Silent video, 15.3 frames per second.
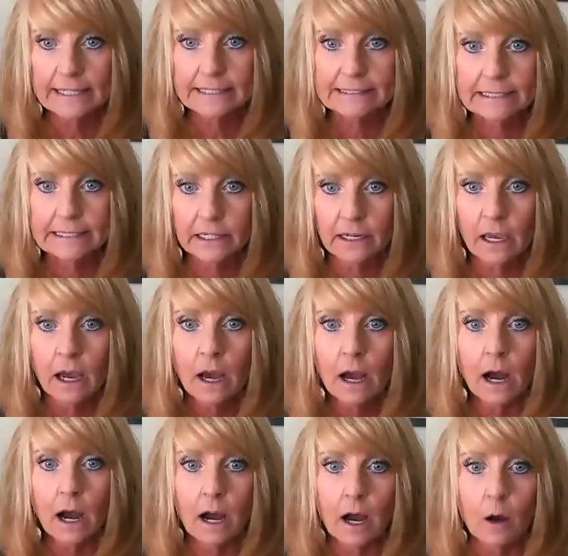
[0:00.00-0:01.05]
organizing
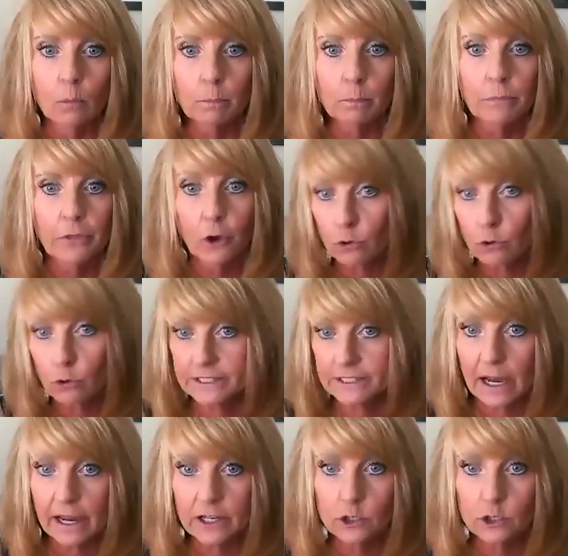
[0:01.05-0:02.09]
those
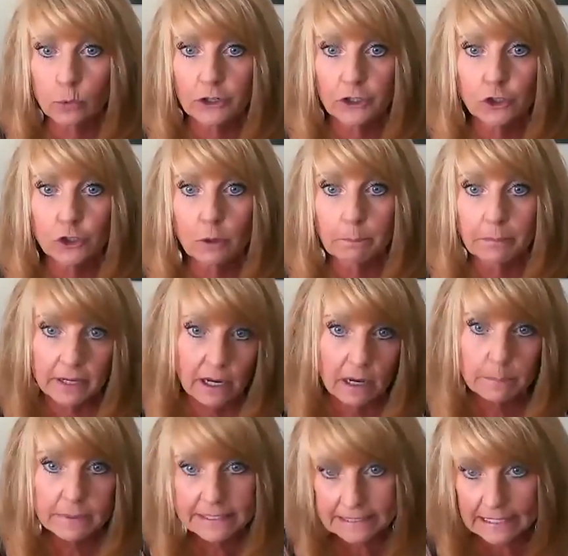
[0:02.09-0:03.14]
signs where you can pick
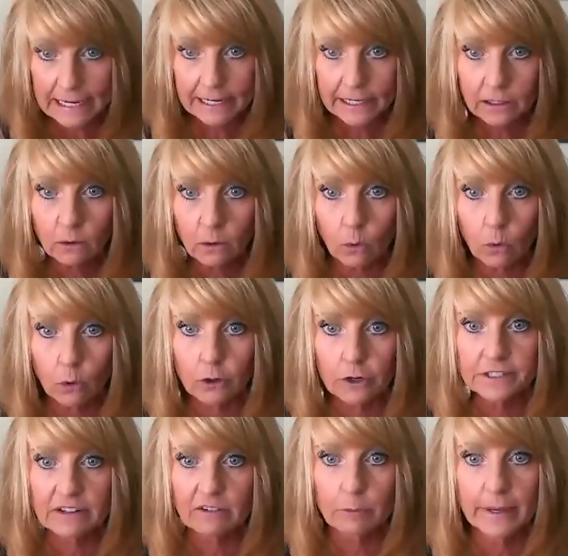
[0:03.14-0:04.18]
up a sign, or
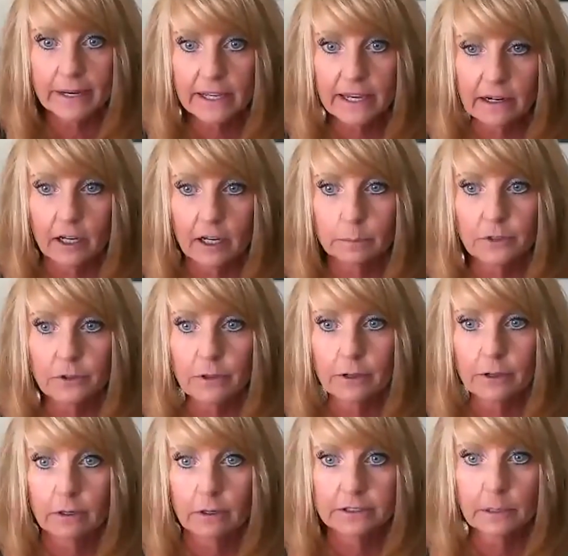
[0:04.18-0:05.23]
is everybody kind of
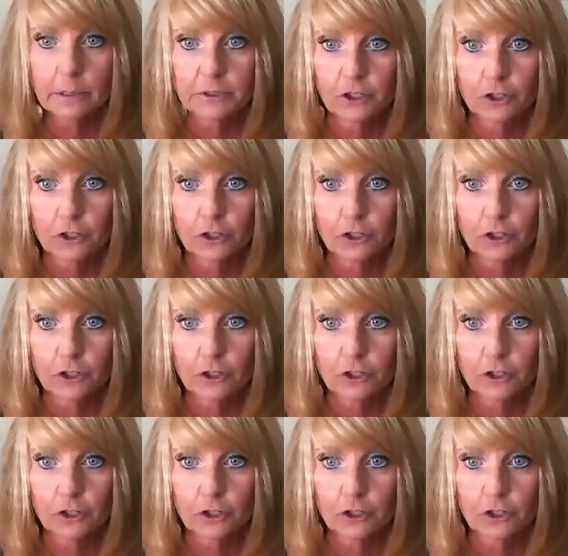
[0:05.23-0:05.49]
it's up to